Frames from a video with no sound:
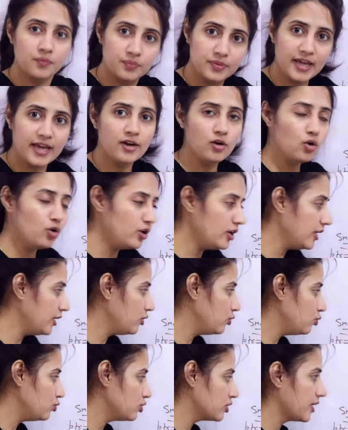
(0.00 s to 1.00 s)
then
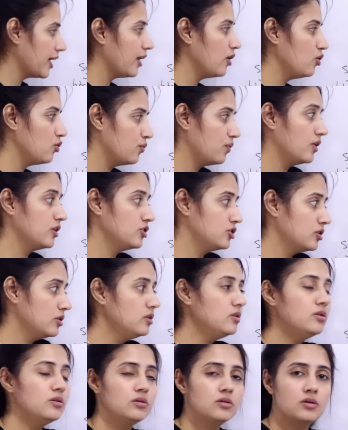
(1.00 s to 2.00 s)
only use calloc
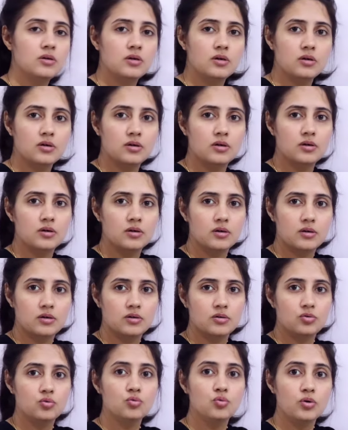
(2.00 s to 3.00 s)
function
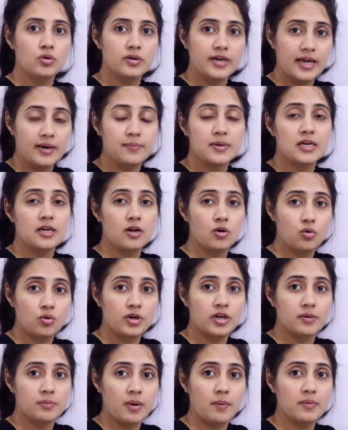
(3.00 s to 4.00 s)
to dynamically
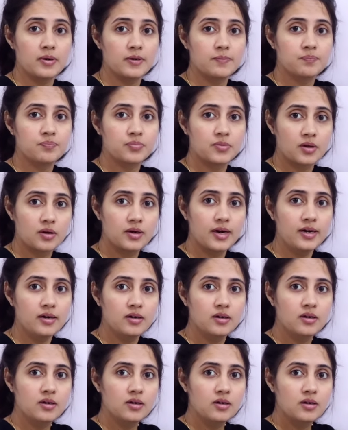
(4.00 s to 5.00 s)
allocate memory,
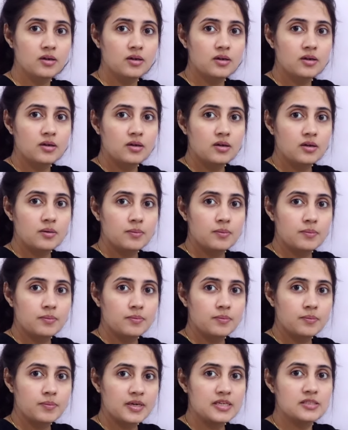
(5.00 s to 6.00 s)
right?
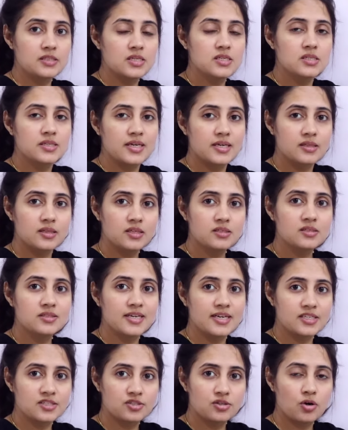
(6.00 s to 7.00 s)
Because this
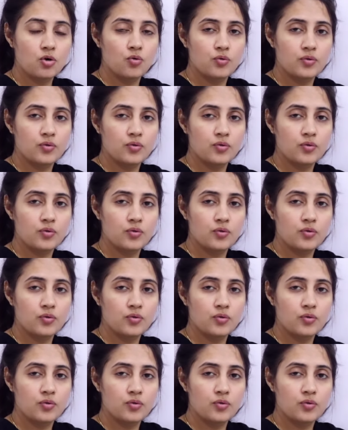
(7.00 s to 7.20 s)
is extra